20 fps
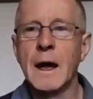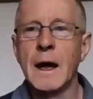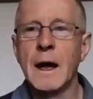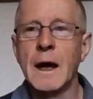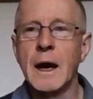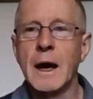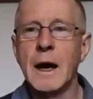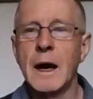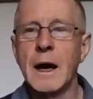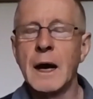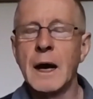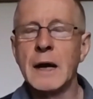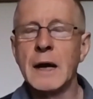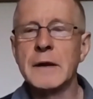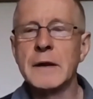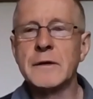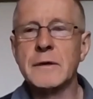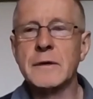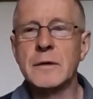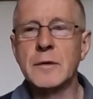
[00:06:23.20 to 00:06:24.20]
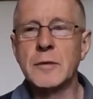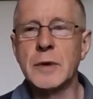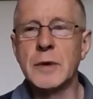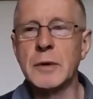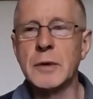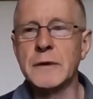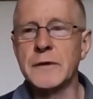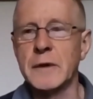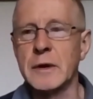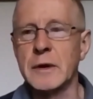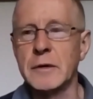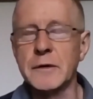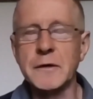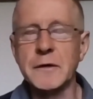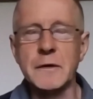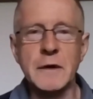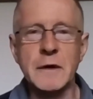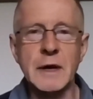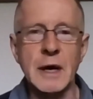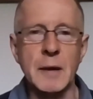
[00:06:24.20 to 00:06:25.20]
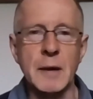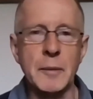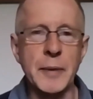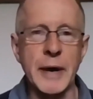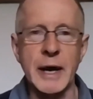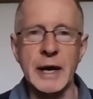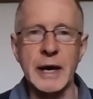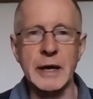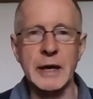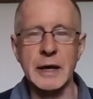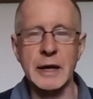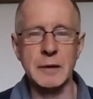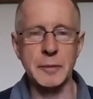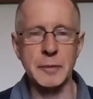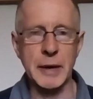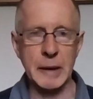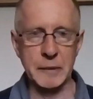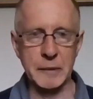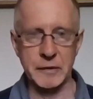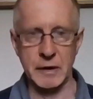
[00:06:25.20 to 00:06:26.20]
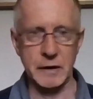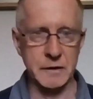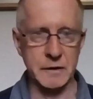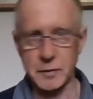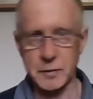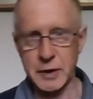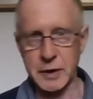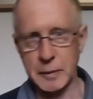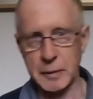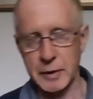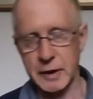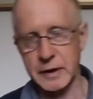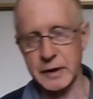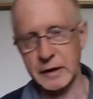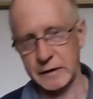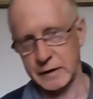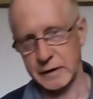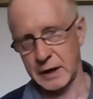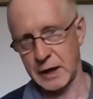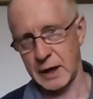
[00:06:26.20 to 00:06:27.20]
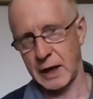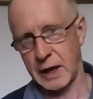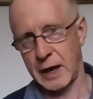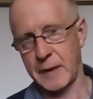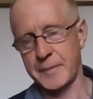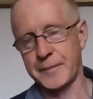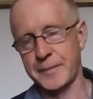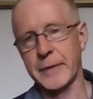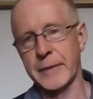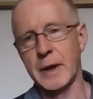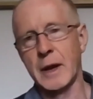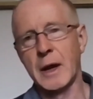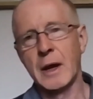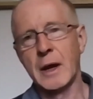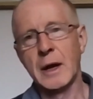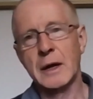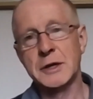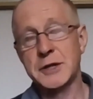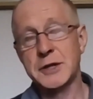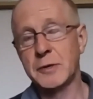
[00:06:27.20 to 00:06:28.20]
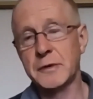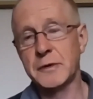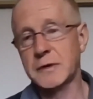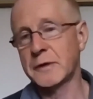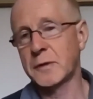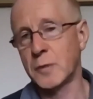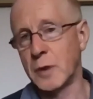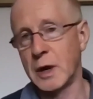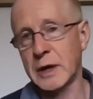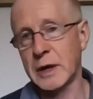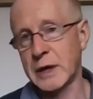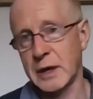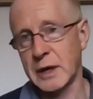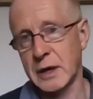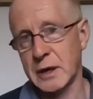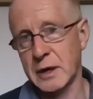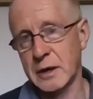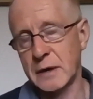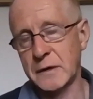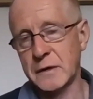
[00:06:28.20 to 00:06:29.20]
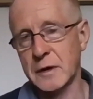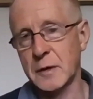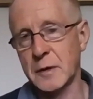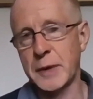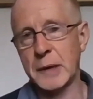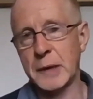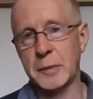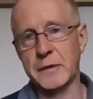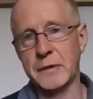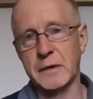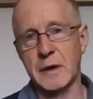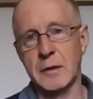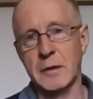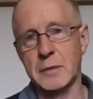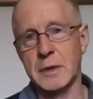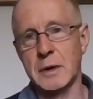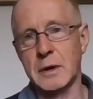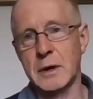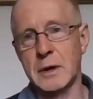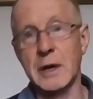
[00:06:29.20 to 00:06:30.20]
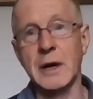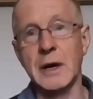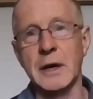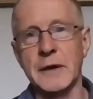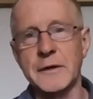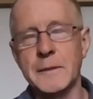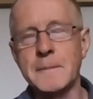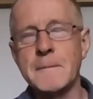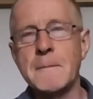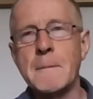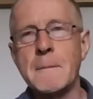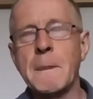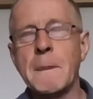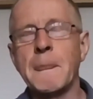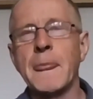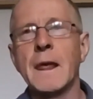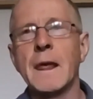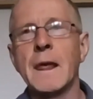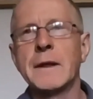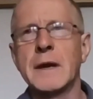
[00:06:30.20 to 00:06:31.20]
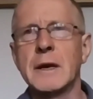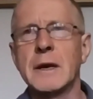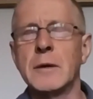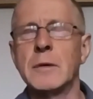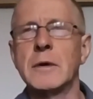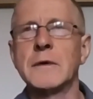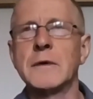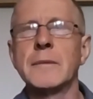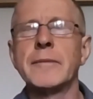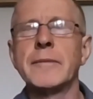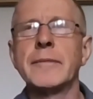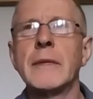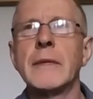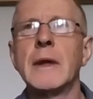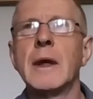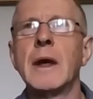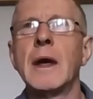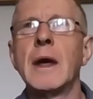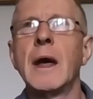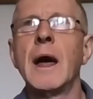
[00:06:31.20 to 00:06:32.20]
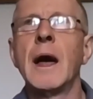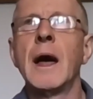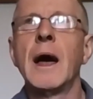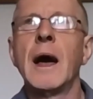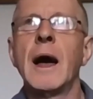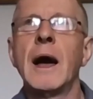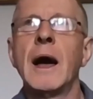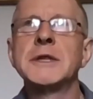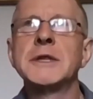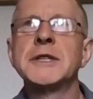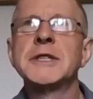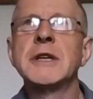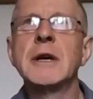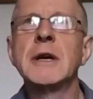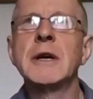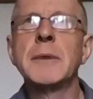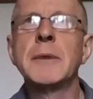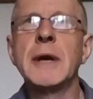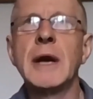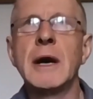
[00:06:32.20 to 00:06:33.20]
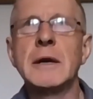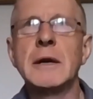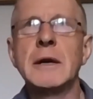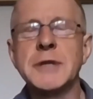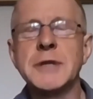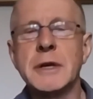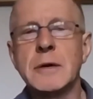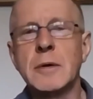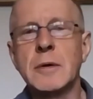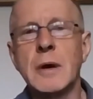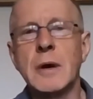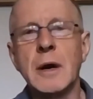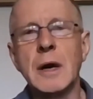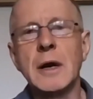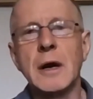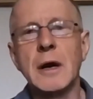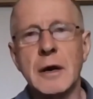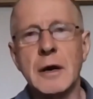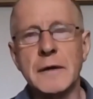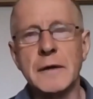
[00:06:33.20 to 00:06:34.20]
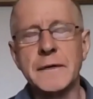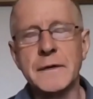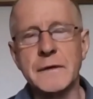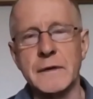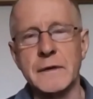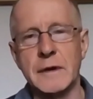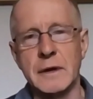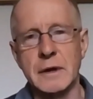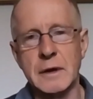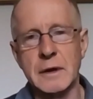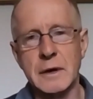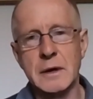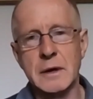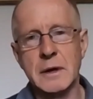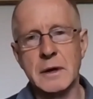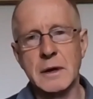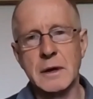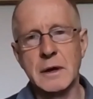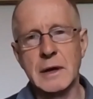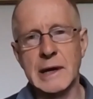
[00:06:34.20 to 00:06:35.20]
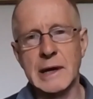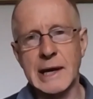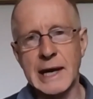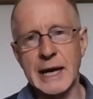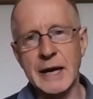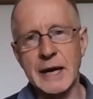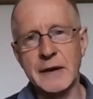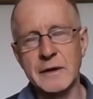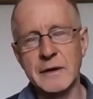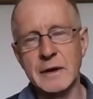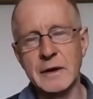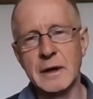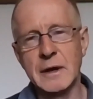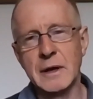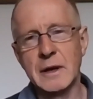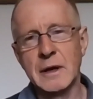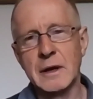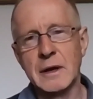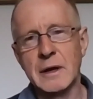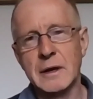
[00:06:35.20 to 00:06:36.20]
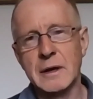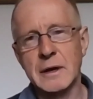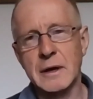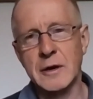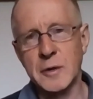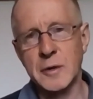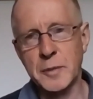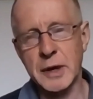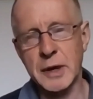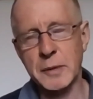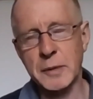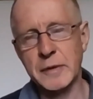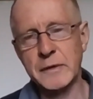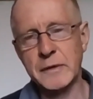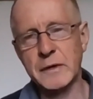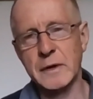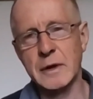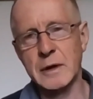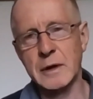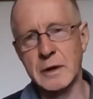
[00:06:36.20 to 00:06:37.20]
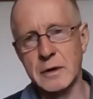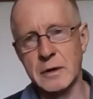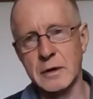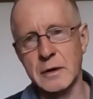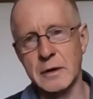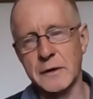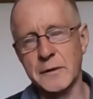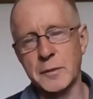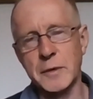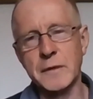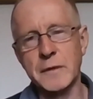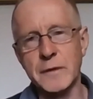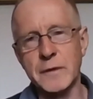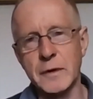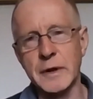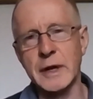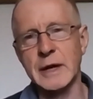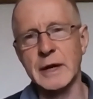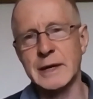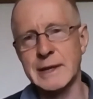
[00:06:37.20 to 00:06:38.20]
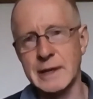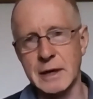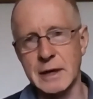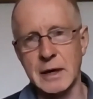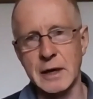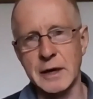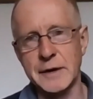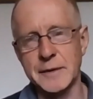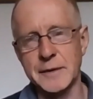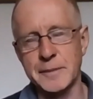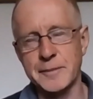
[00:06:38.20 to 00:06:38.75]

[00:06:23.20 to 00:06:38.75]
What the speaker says: And we were doing all sorts of campaigning and baptizing people and things like that. And she was just working in this old people's home at night, I think it was. And she told me how she quite often led old people to the Lord before they died.